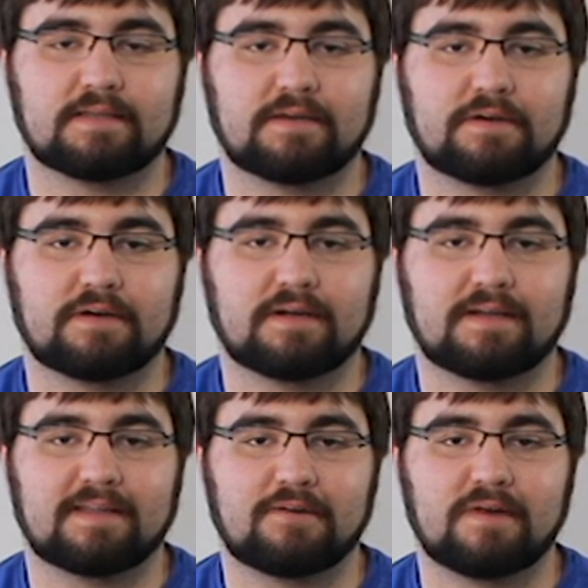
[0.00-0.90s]
in her
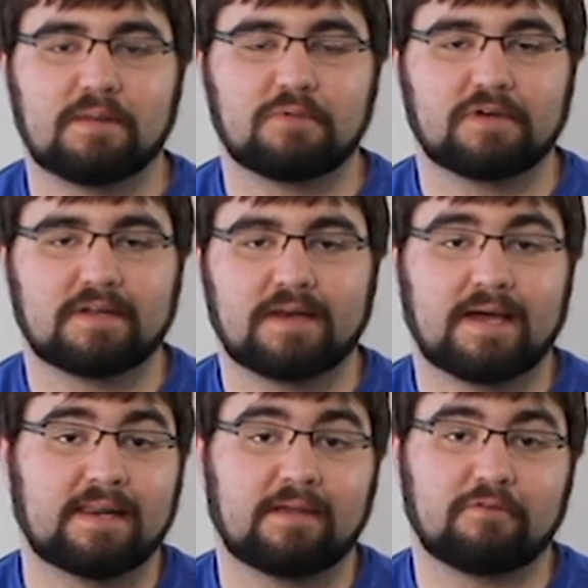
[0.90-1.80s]
neighborhood, and
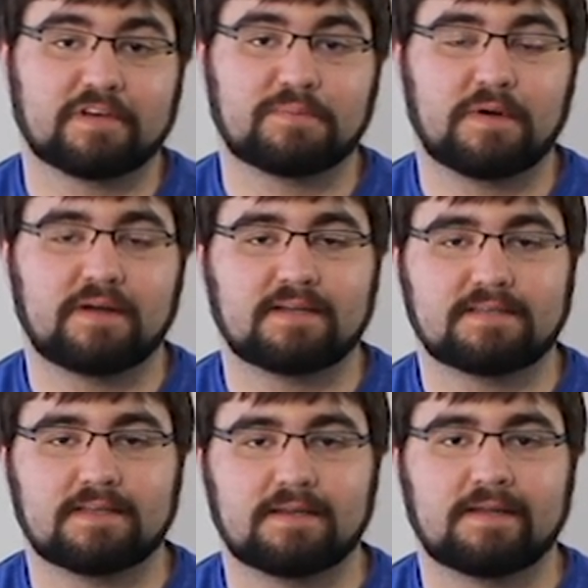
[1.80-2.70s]
I'd never
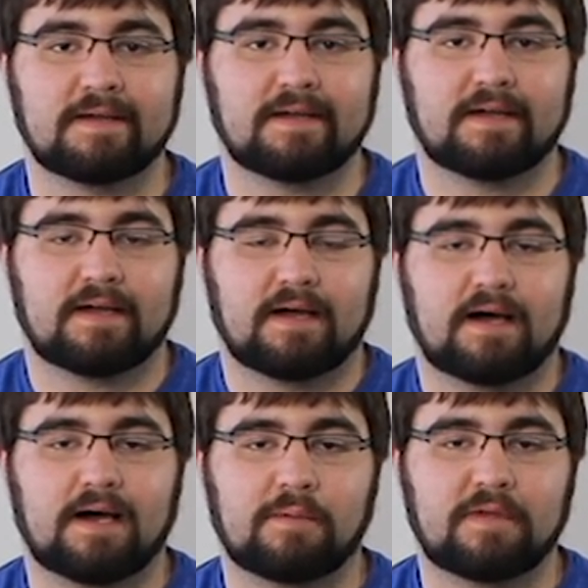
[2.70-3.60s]
experienced it,
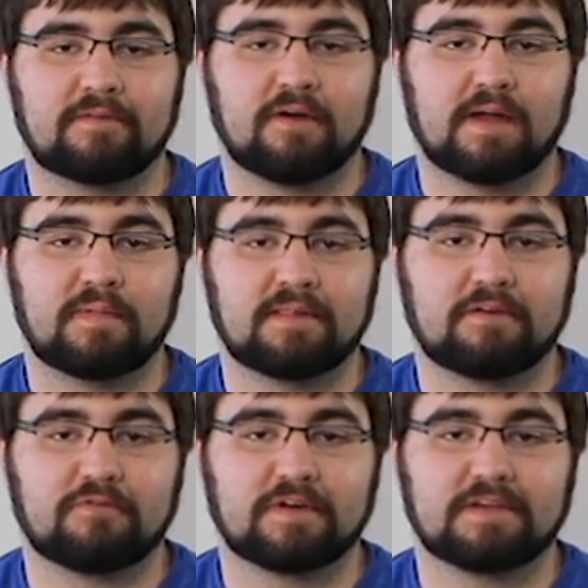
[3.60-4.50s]
even though I'd been
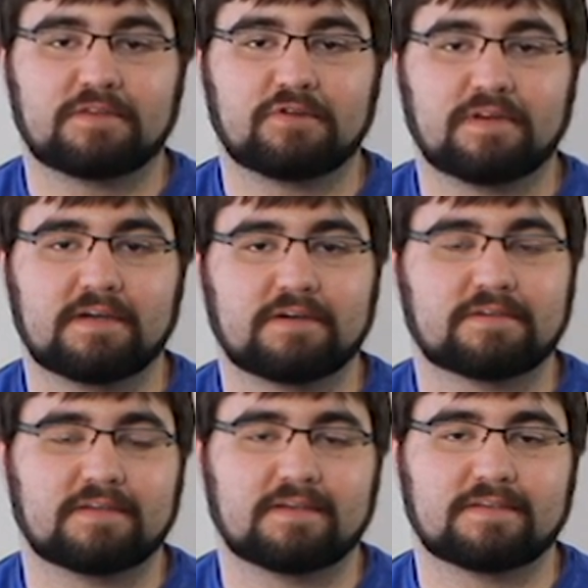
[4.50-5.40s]
there for a good 2
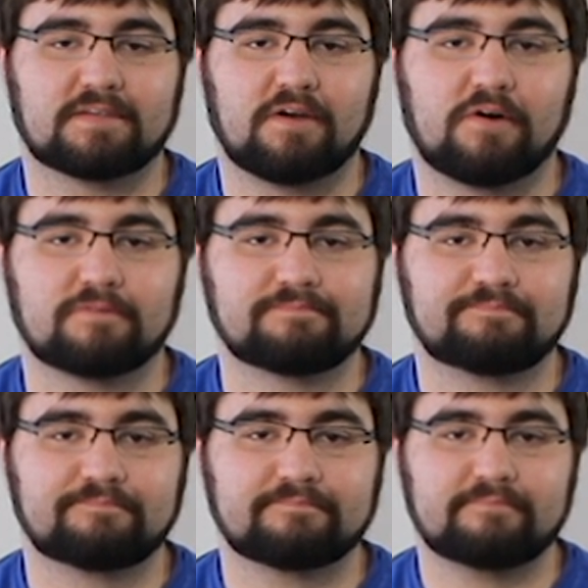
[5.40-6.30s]
years. So
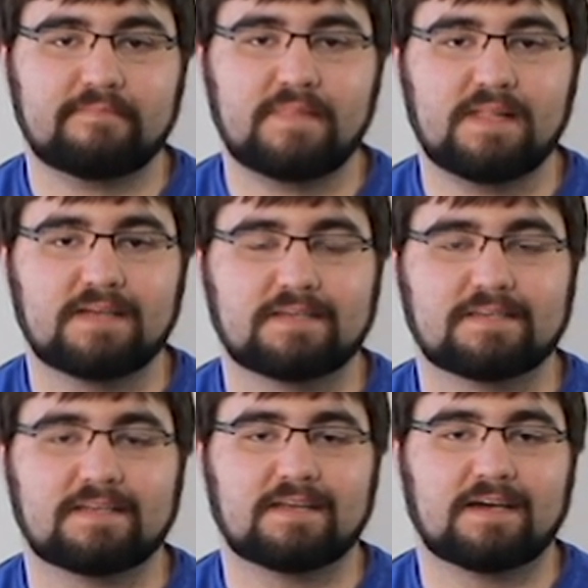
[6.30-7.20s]

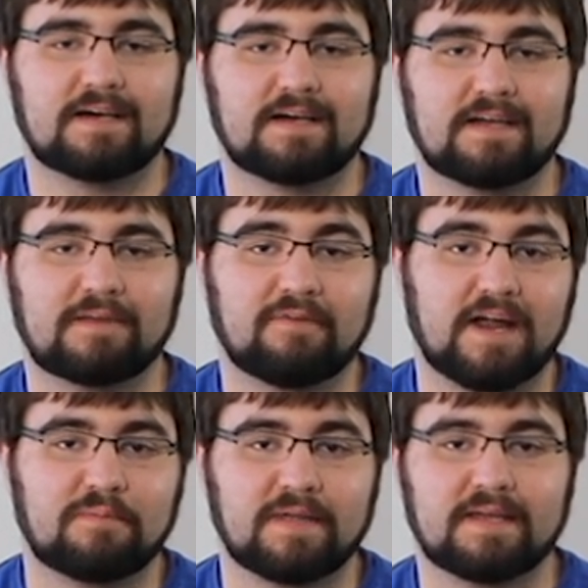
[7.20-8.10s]
she
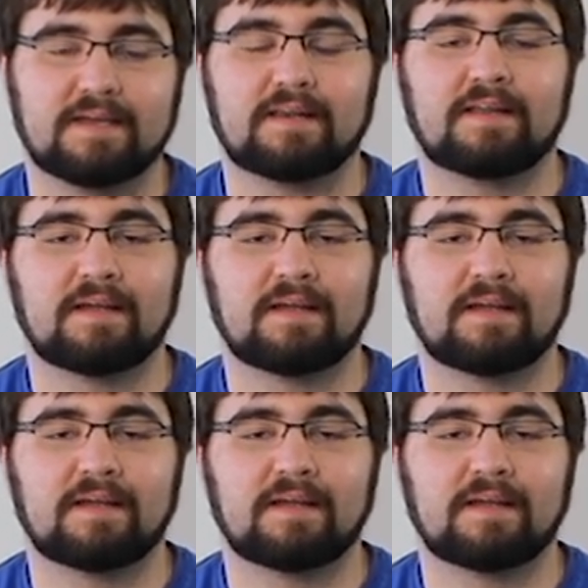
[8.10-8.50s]
invited me in.